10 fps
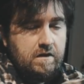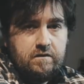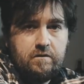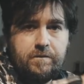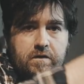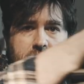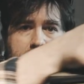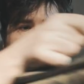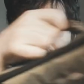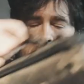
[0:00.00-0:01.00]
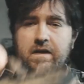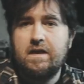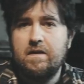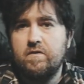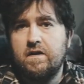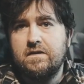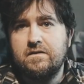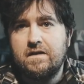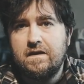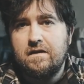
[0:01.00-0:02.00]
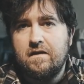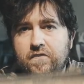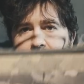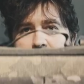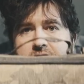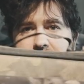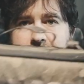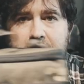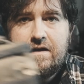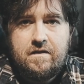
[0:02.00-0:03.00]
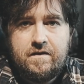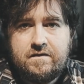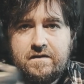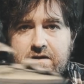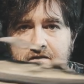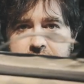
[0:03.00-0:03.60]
So first, I put my camera inside this. This is